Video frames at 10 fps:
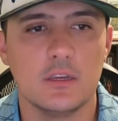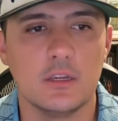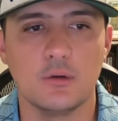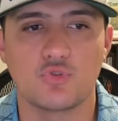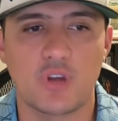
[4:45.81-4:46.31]

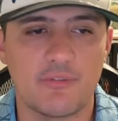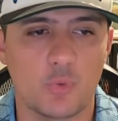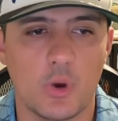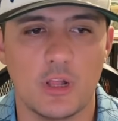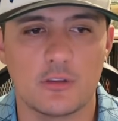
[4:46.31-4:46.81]

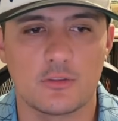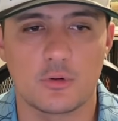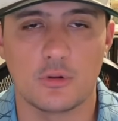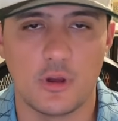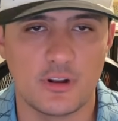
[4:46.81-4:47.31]
Trevin Wallace or
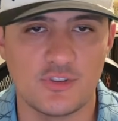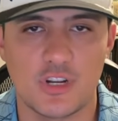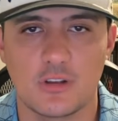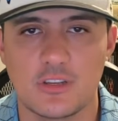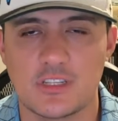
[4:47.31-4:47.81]
Claudin
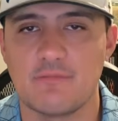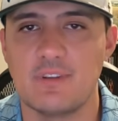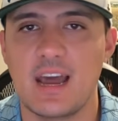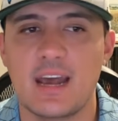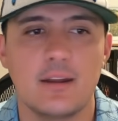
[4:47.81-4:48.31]
Chairless have
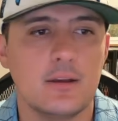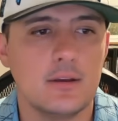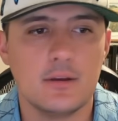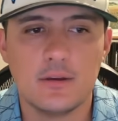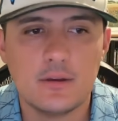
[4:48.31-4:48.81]
not
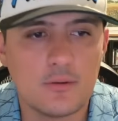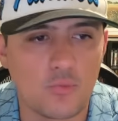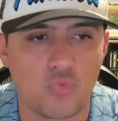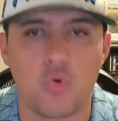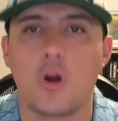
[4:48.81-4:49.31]

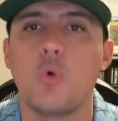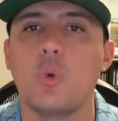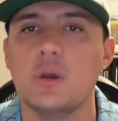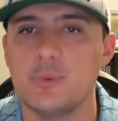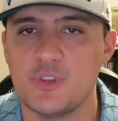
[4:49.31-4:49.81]
run
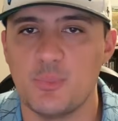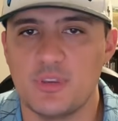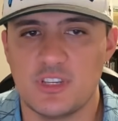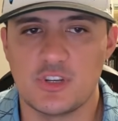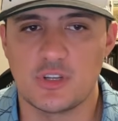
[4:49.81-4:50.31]
away with the
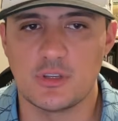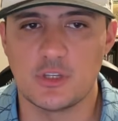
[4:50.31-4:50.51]
position.